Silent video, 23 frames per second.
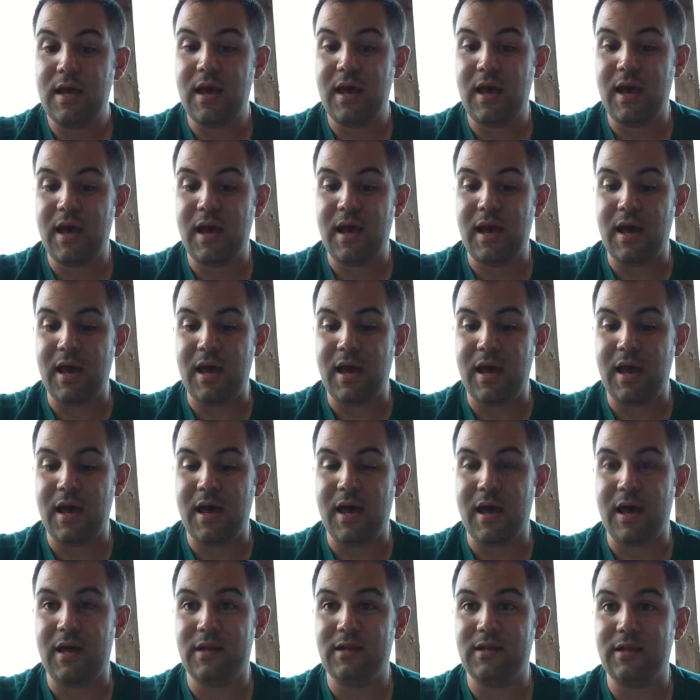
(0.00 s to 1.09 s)

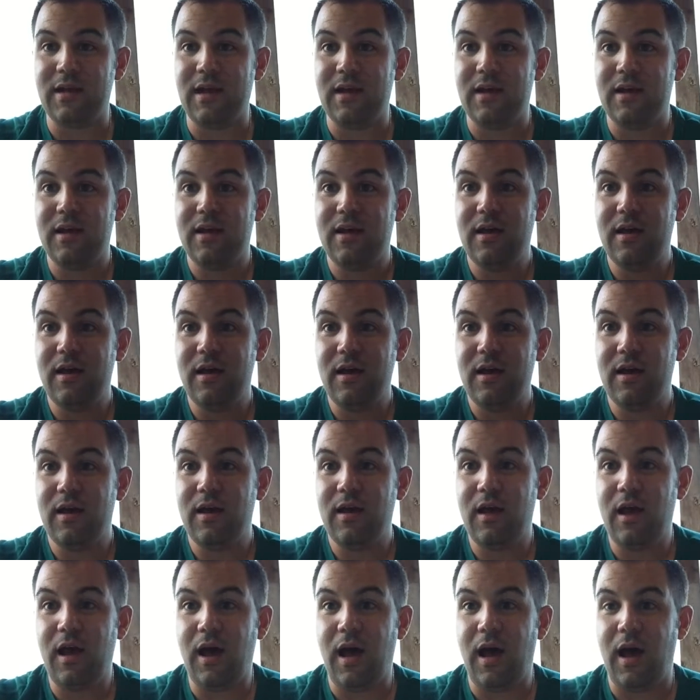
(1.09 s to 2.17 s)
and
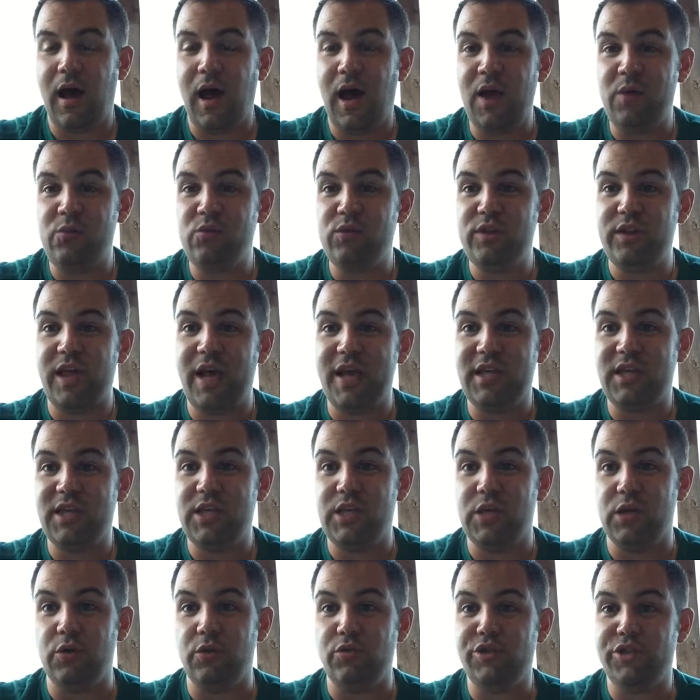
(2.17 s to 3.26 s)
I would like
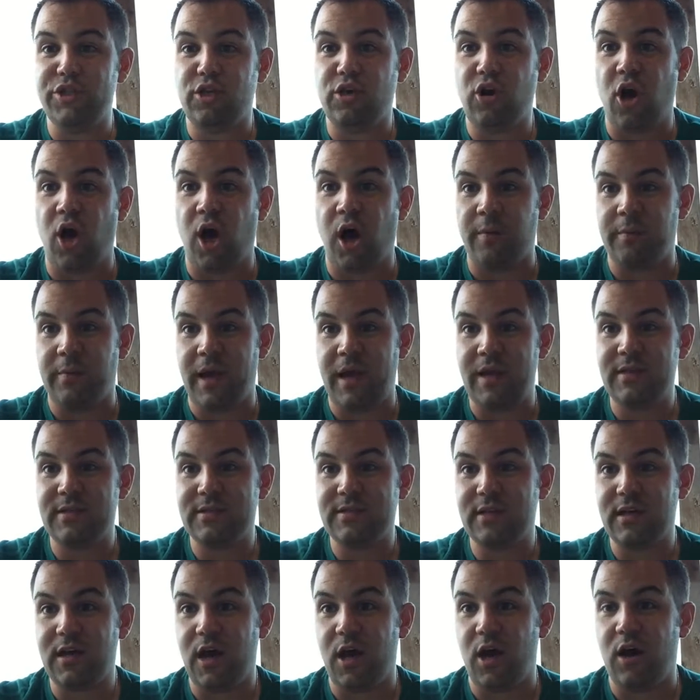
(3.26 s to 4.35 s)
you to
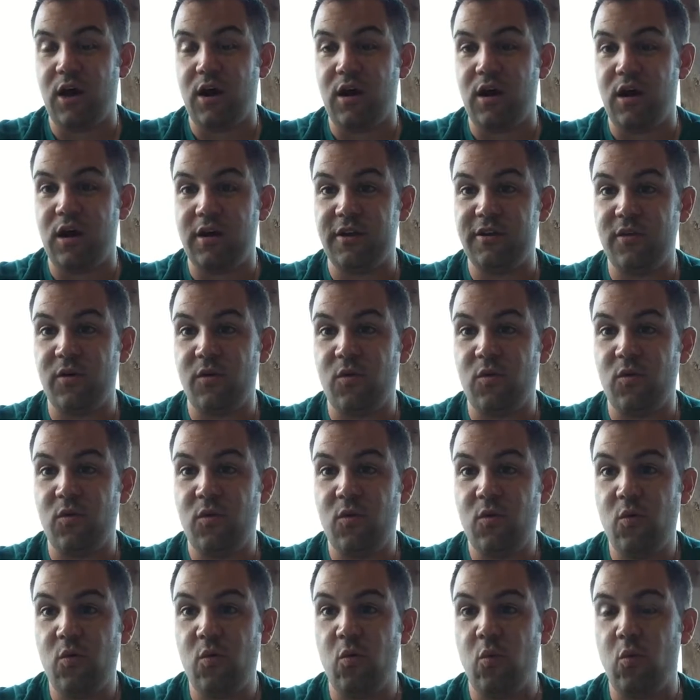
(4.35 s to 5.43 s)
comment on
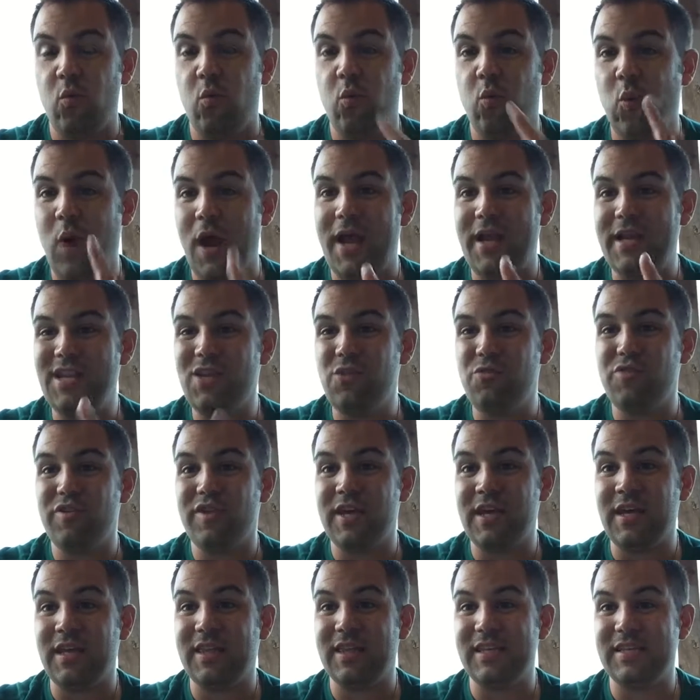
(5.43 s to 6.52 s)
when you
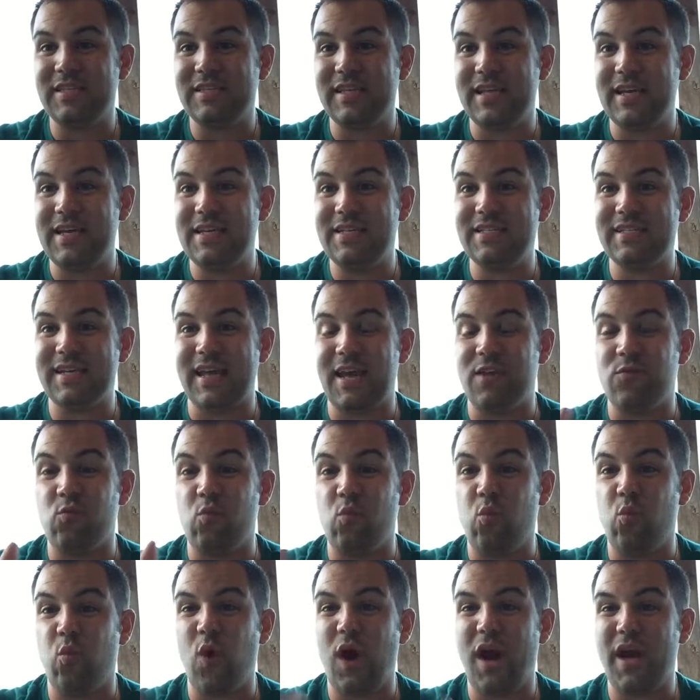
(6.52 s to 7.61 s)
think this is
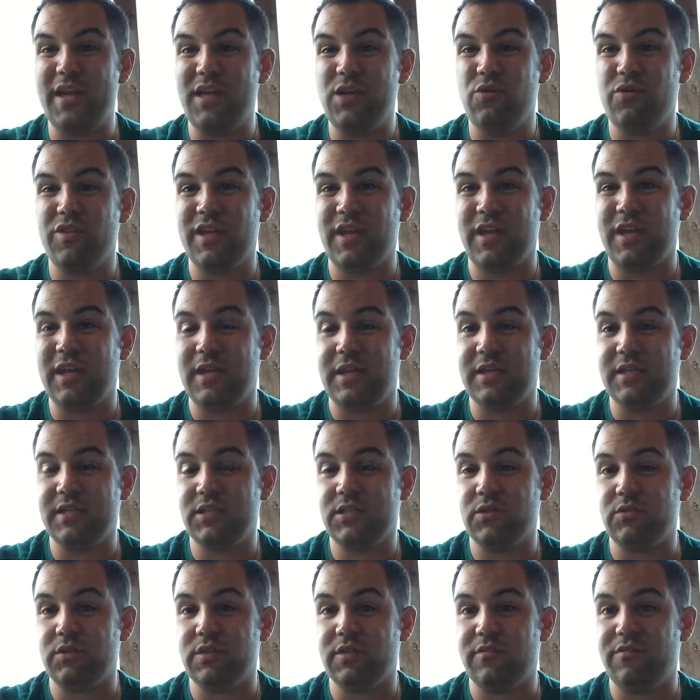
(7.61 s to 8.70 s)
and what you think it is.
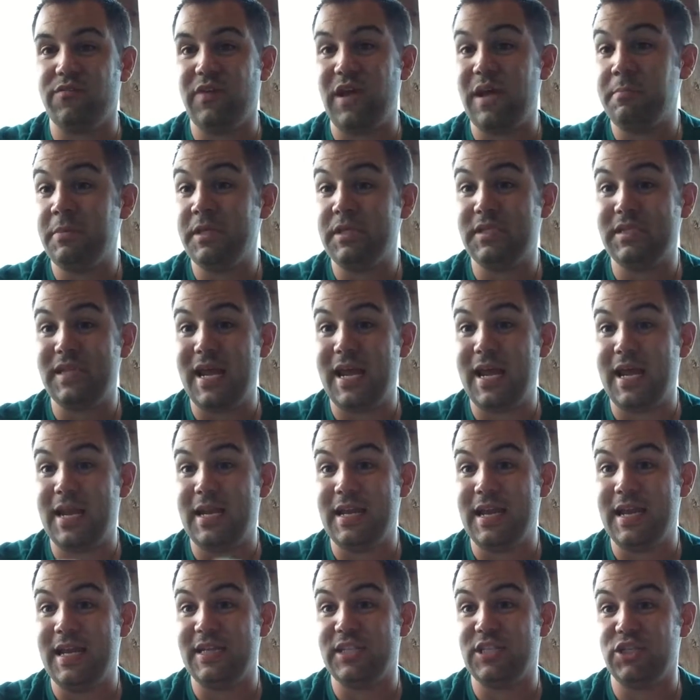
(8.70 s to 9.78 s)
So it's a famous day
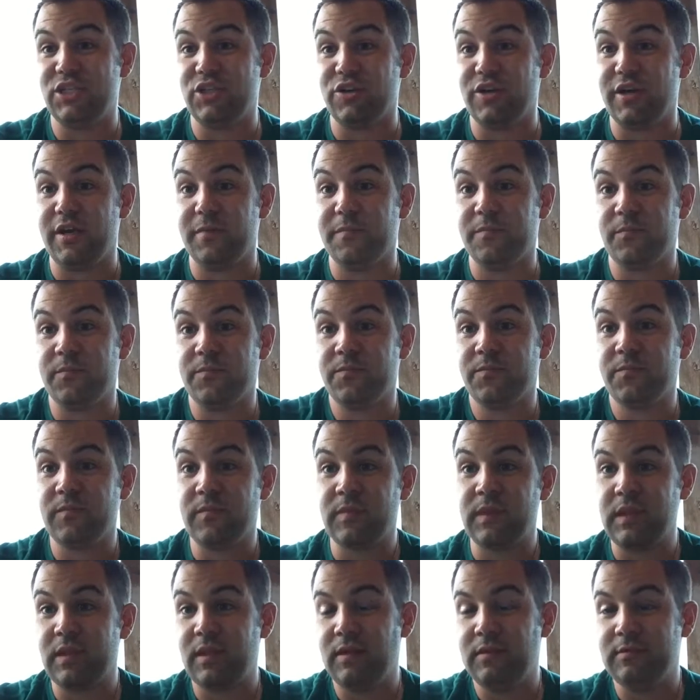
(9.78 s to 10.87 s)
in history.
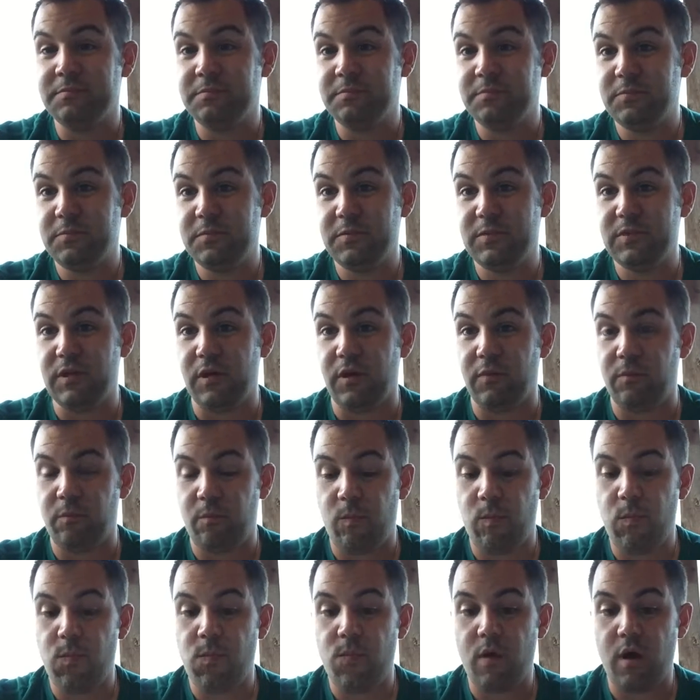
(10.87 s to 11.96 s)
So,
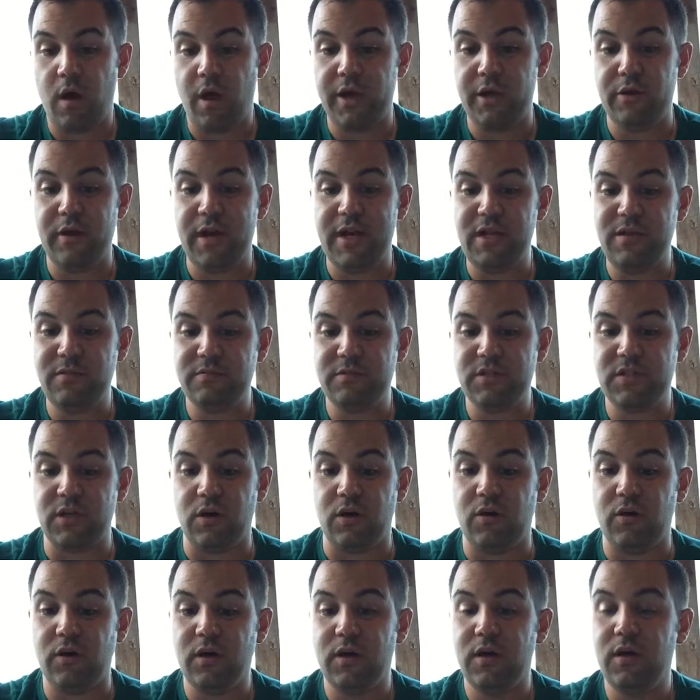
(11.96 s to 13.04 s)
are you ready?
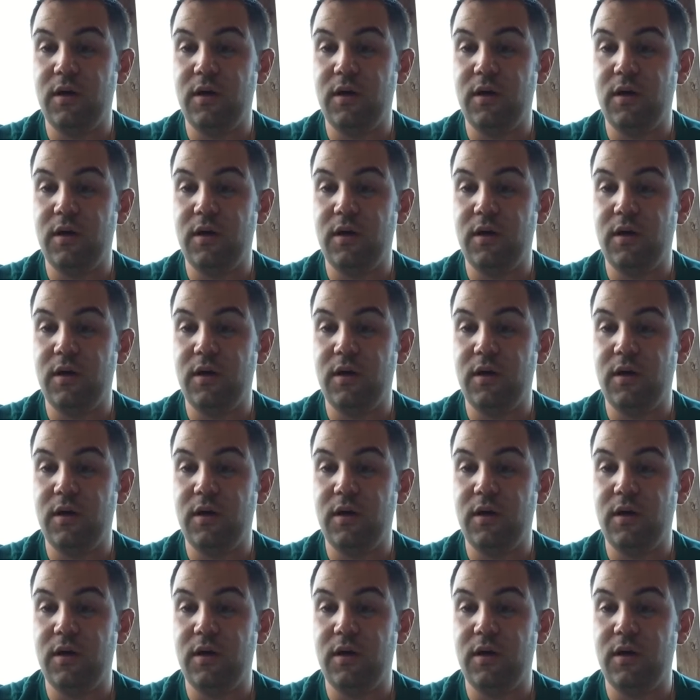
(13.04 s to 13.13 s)
So,